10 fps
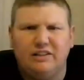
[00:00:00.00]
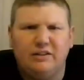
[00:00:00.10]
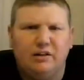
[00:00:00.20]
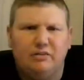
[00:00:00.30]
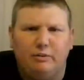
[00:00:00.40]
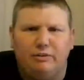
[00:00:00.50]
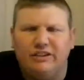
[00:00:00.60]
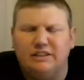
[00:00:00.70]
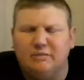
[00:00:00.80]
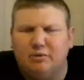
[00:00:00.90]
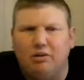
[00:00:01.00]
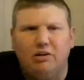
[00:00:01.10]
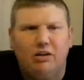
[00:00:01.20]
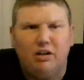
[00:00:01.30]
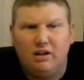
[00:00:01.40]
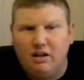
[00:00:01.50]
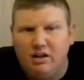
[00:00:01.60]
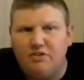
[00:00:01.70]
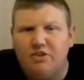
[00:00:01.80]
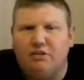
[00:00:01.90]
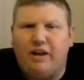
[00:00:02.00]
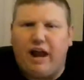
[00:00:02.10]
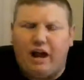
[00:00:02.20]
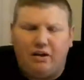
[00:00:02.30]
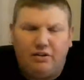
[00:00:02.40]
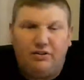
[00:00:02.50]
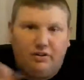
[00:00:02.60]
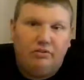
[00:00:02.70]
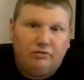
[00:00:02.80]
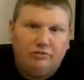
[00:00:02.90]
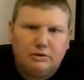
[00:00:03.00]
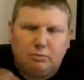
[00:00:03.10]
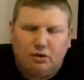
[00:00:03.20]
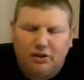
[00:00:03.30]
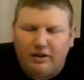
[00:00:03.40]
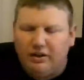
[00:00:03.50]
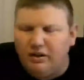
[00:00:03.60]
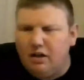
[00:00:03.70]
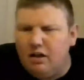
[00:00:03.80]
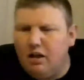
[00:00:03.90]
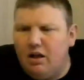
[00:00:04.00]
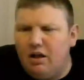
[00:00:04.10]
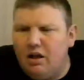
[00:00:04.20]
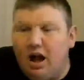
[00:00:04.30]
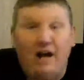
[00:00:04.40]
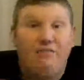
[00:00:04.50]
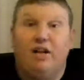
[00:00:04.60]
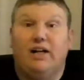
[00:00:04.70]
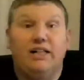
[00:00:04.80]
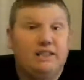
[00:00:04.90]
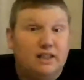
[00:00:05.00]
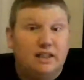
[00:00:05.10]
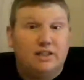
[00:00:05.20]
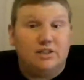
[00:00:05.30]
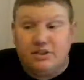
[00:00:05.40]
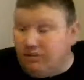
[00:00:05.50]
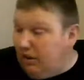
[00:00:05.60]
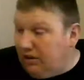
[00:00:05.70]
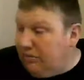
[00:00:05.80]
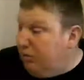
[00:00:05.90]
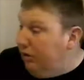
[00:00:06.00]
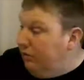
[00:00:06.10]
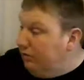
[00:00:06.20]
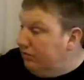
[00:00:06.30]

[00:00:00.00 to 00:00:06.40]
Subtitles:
November, December. Until now, until spring. I've not gotten sick yet this year, knock on wood.